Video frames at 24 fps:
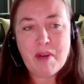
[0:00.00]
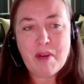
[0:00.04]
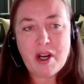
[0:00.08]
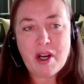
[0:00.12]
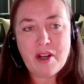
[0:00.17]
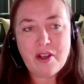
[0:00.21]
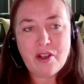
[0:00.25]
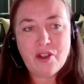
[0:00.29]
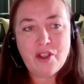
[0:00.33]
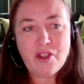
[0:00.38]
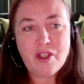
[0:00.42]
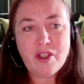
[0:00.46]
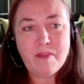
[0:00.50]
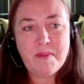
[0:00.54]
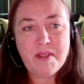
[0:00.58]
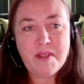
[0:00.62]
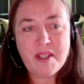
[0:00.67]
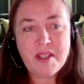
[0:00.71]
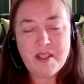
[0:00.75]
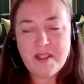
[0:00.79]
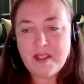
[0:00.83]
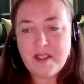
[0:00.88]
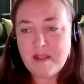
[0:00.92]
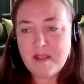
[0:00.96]
Partnership
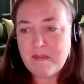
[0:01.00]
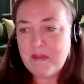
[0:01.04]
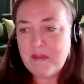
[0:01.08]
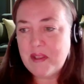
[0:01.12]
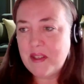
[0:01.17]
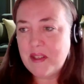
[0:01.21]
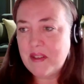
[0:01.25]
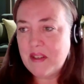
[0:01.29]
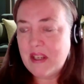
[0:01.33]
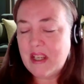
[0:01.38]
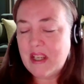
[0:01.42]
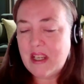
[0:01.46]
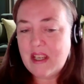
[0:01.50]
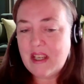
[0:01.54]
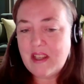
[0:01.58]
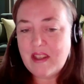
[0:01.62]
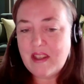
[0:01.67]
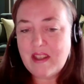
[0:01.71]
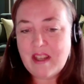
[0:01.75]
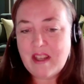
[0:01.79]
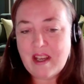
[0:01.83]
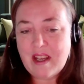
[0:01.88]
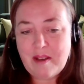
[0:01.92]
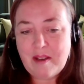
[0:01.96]
Systems.
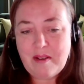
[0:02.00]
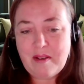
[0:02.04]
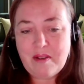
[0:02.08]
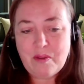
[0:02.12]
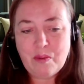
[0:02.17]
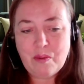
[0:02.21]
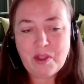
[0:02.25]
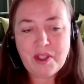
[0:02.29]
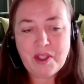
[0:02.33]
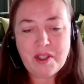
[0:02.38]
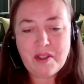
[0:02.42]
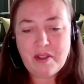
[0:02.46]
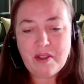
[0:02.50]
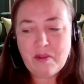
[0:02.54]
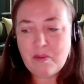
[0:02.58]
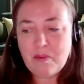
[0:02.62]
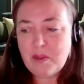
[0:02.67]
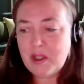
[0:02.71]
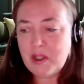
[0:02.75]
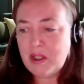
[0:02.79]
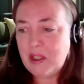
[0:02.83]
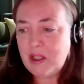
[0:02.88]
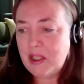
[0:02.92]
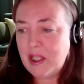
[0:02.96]
And
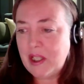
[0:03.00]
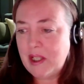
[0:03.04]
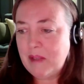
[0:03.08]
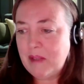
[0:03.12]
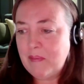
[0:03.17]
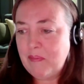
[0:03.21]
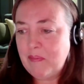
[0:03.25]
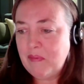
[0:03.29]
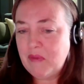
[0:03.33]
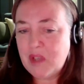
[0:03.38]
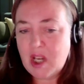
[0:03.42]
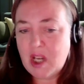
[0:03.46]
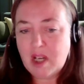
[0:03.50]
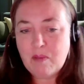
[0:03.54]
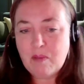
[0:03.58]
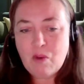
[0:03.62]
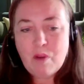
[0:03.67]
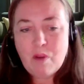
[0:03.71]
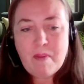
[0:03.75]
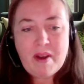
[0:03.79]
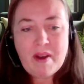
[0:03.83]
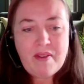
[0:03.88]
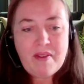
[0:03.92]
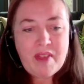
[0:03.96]
we'll talk
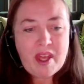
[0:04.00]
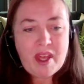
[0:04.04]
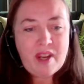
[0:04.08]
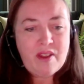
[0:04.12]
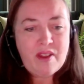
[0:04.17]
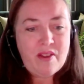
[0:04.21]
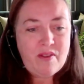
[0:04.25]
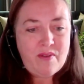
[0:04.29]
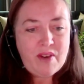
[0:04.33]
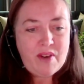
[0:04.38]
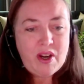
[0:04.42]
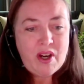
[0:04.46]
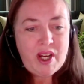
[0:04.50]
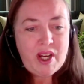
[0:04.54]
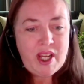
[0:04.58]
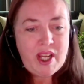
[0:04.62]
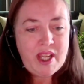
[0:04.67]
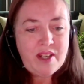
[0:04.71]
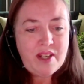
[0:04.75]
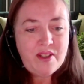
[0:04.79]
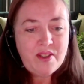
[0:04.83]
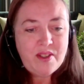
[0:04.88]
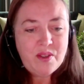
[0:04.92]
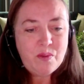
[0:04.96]
more about that at the very
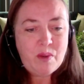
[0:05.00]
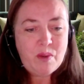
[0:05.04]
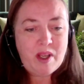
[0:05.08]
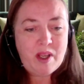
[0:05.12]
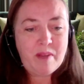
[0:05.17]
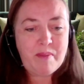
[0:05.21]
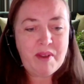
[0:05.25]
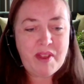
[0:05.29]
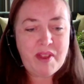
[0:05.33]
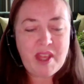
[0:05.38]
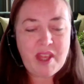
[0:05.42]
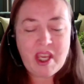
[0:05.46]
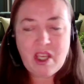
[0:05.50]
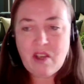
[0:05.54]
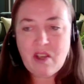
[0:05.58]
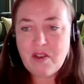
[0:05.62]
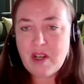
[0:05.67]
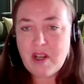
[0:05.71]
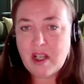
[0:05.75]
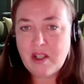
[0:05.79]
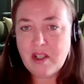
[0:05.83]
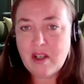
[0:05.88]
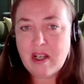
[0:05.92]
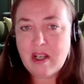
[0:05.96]
end as well. But thank you,
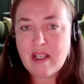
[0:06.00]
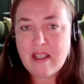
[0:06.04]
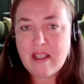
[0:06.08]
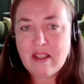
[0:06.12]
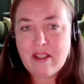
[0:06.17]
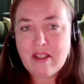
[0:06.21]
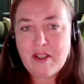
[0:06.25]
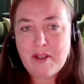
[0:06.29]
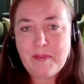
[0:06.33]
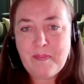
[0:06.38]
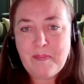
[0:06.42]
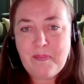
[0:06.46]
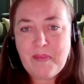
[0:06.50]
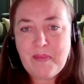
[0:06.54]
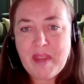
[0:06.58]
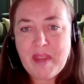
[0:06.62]
Dr. Eisler.